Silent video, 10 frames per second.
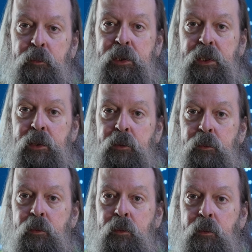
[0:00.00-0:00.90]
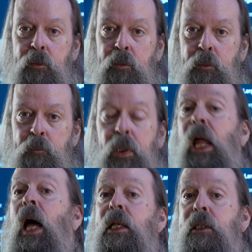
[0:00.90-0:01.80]
would do,
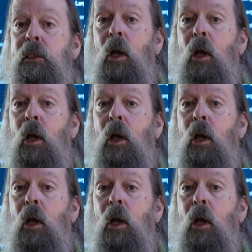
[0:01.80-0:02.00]
plus,